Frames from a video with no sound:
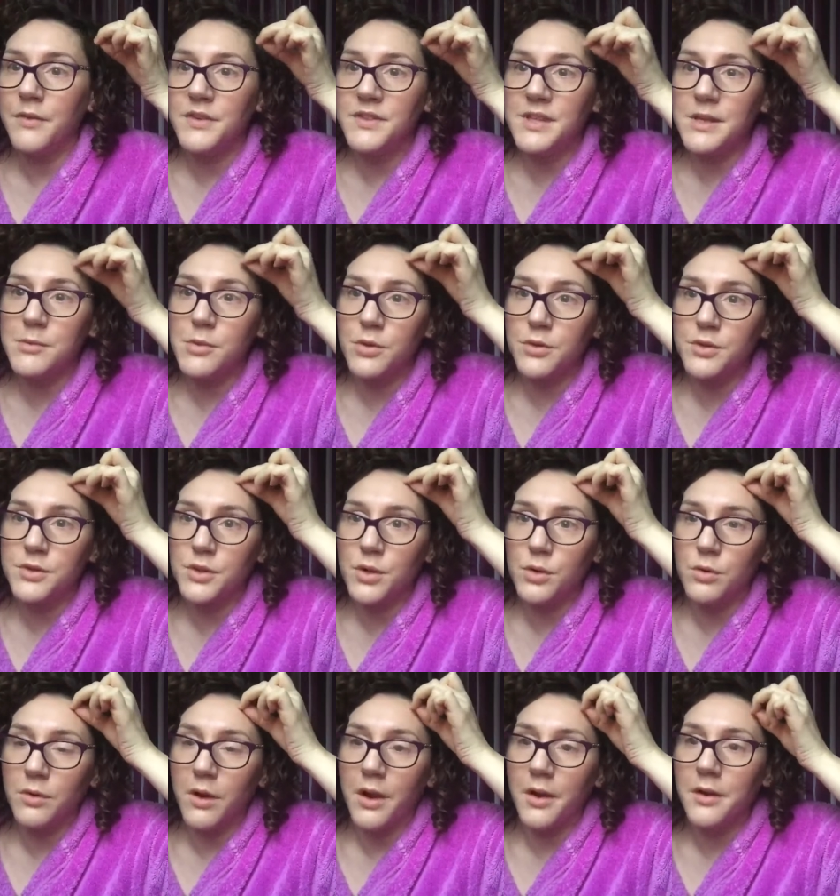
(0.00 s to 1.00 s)
if you see me on the
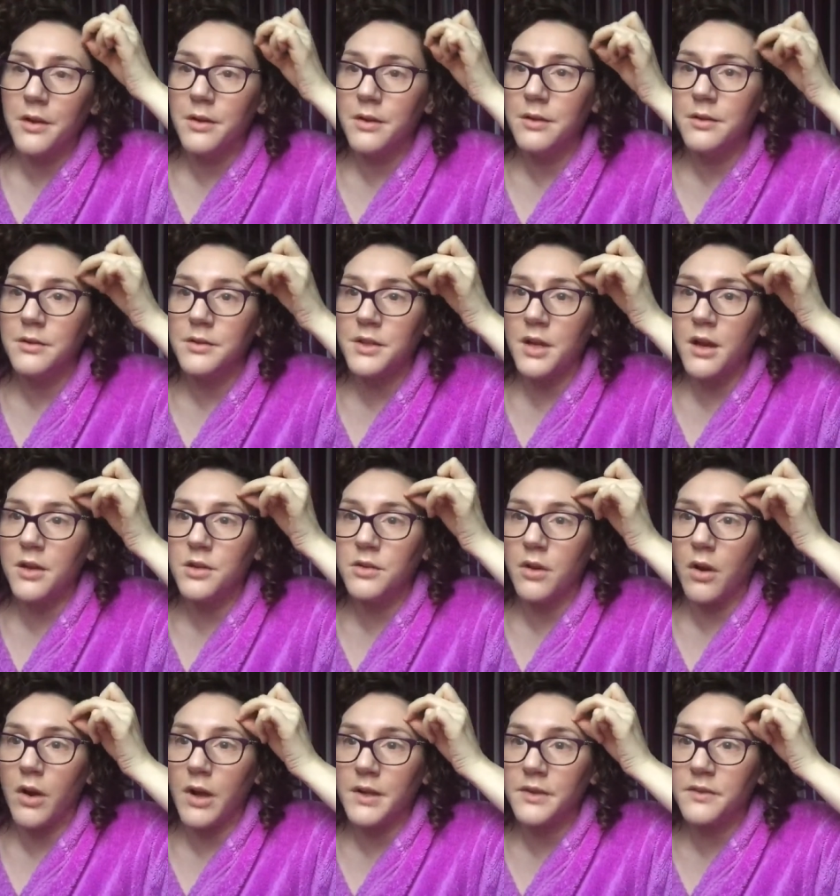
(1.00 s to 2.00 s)
school run, turn
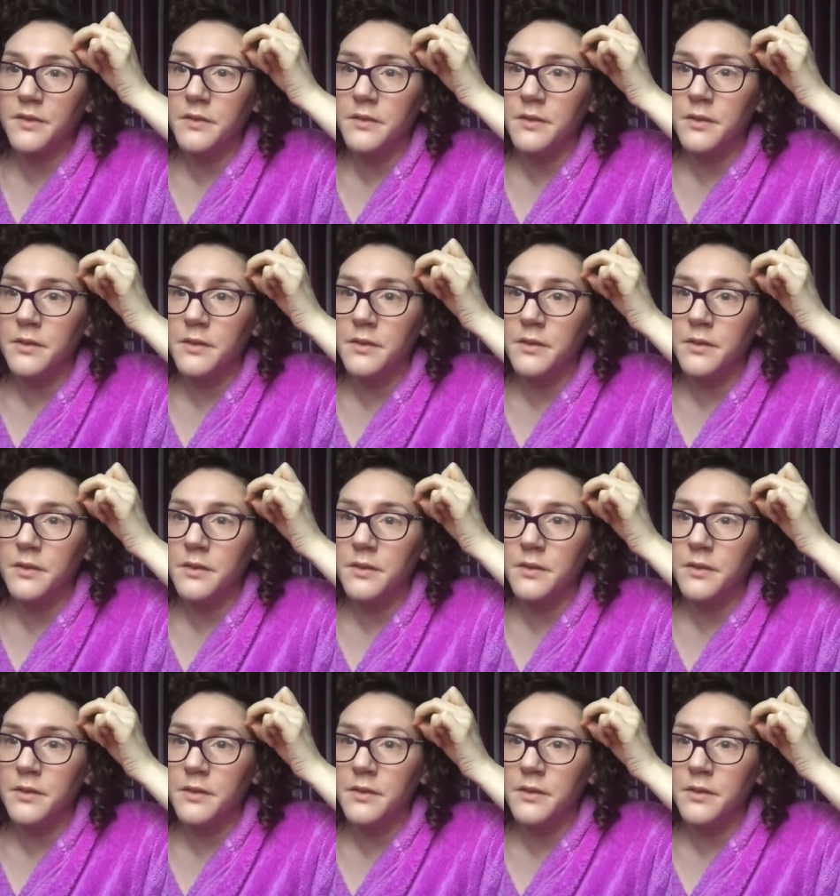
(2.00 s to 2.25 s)
your eyes.